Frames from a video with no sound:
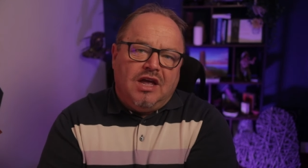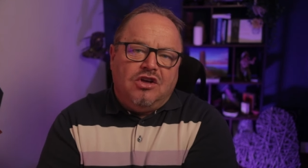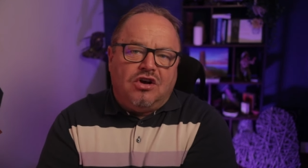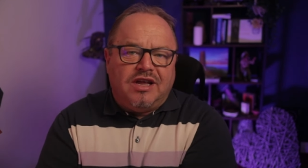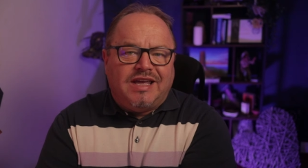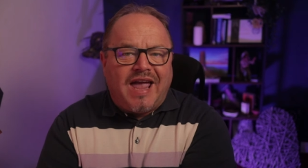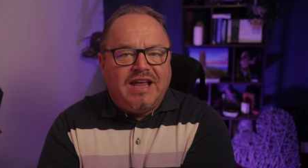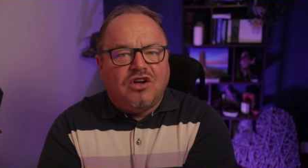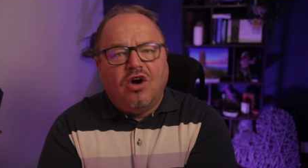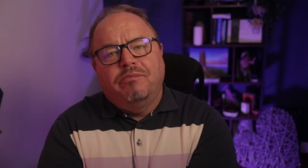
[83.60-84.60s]
You're going to
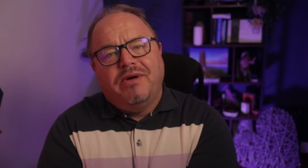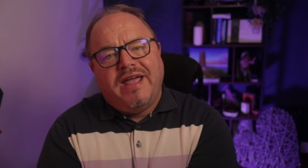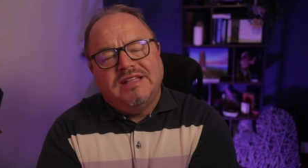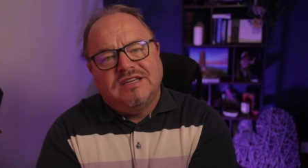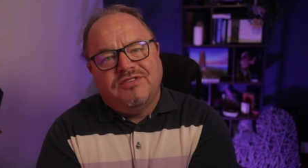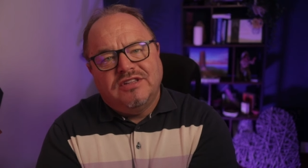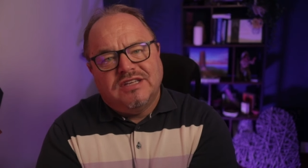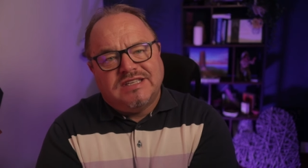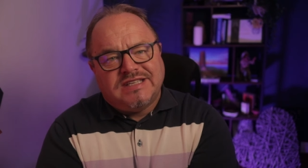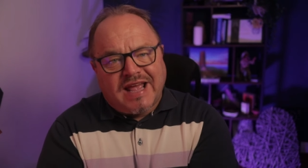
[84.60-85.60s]
gain comprehensive
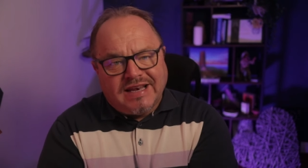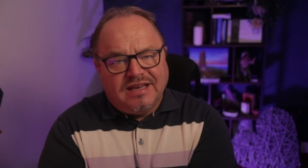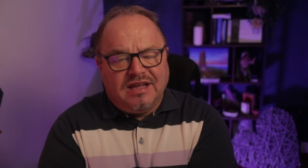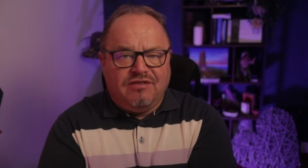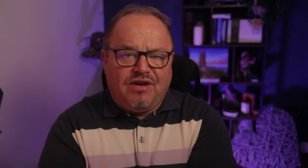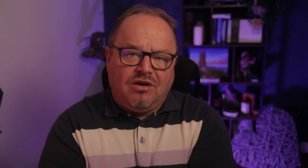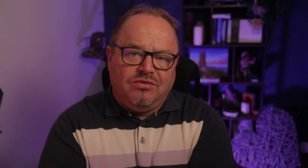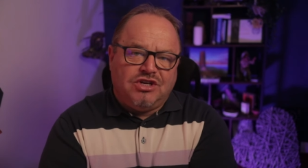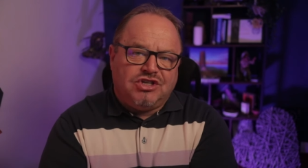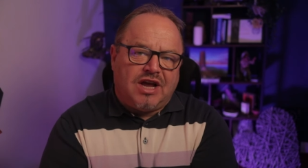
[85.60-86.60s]
understanding of how
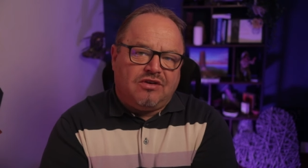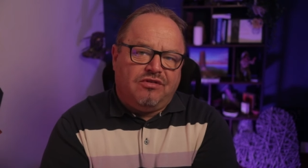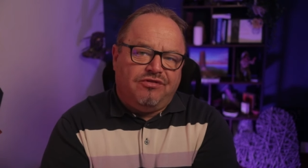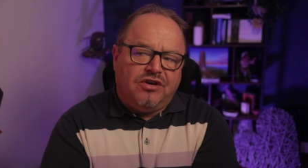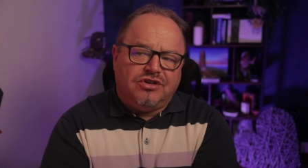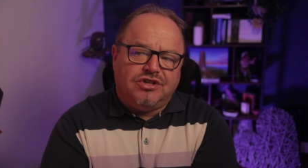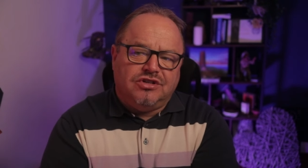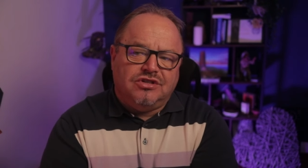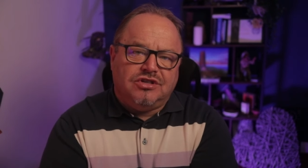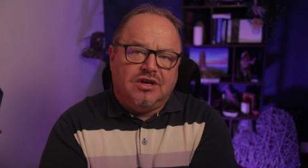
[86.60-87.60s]
this chakra
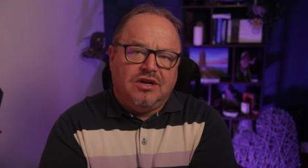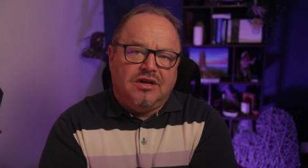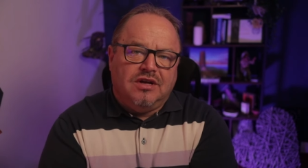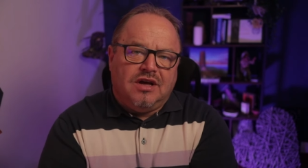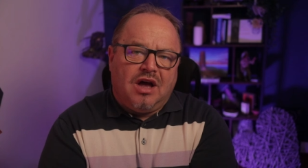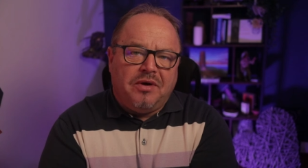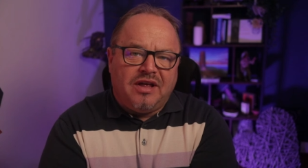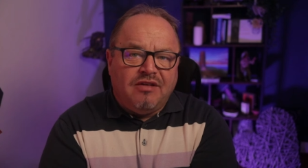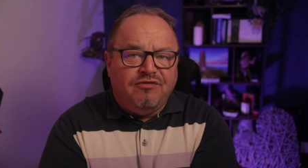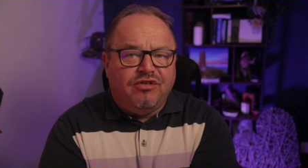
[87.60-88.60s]
functions, how
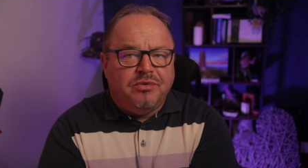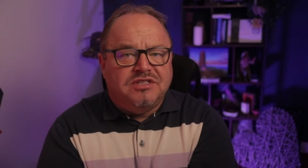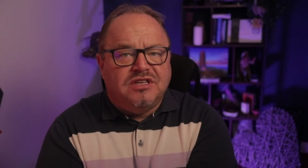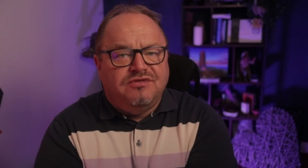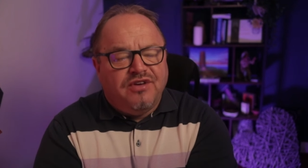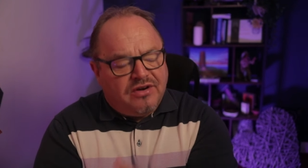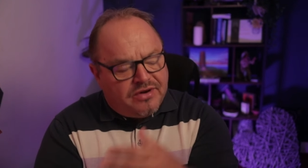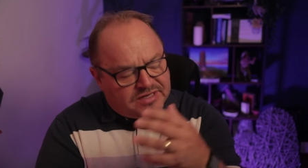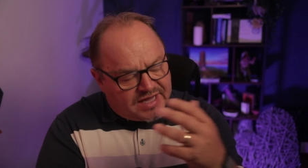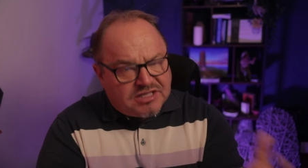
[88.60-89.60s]
it influences
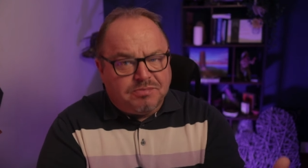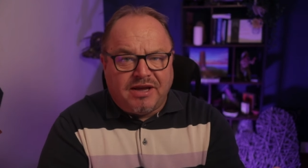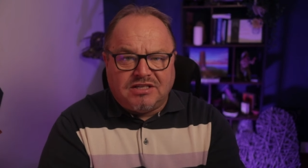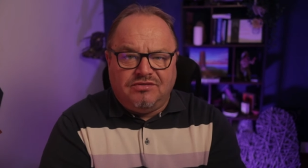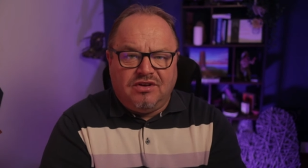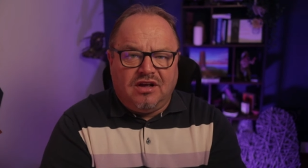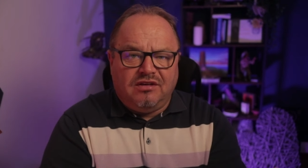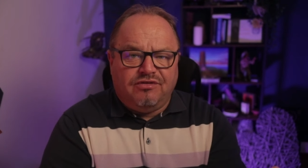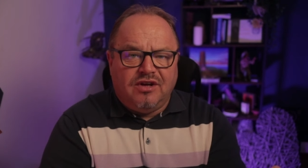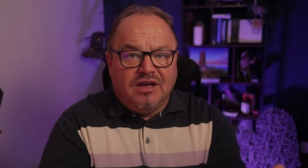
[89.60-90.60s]
various aspects of your
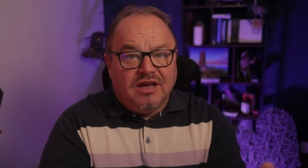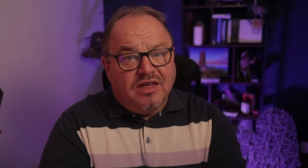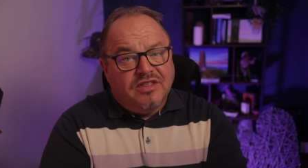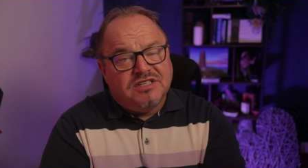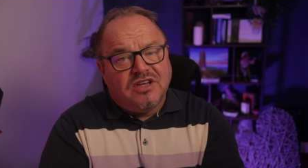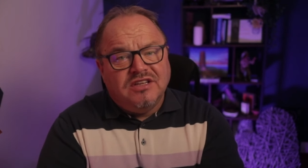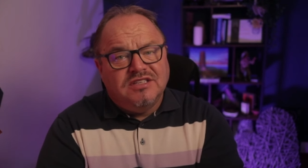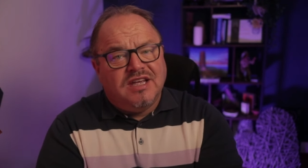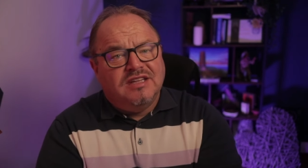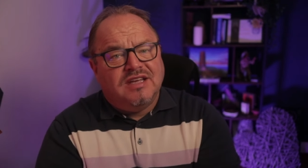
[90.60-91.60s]
life, and the
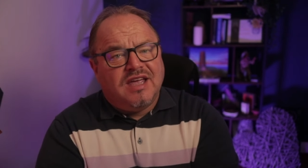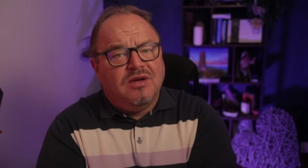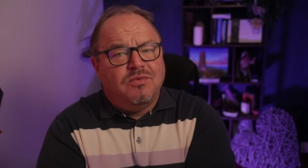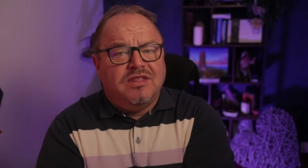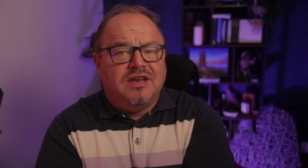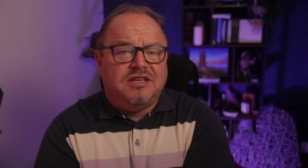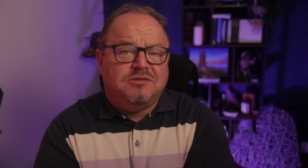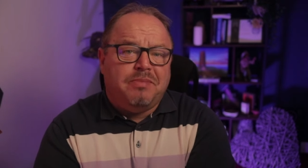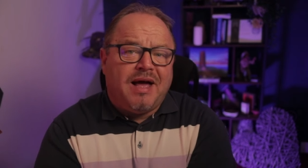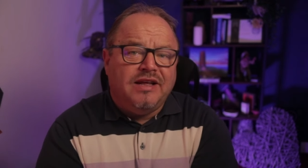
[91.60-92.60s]
signs that indicate whether
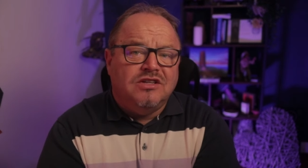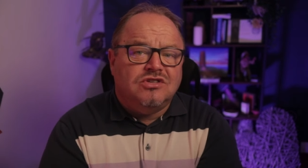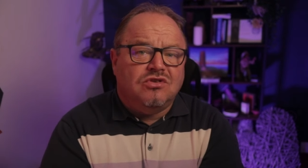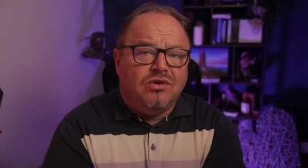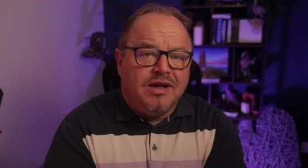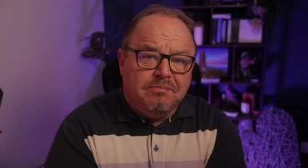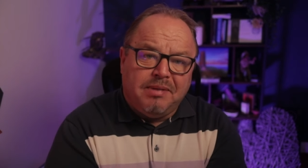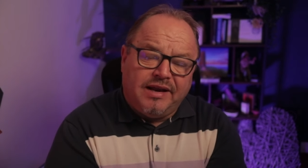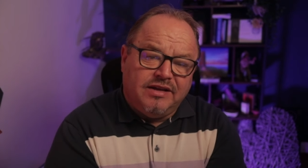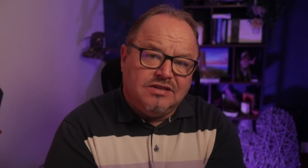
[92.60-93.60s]
it's balanced or
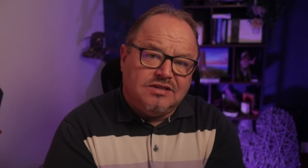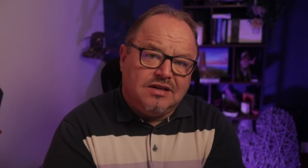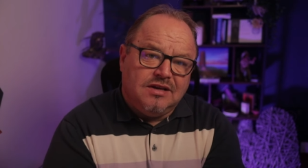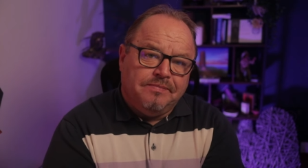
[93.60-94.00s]
imbalanced.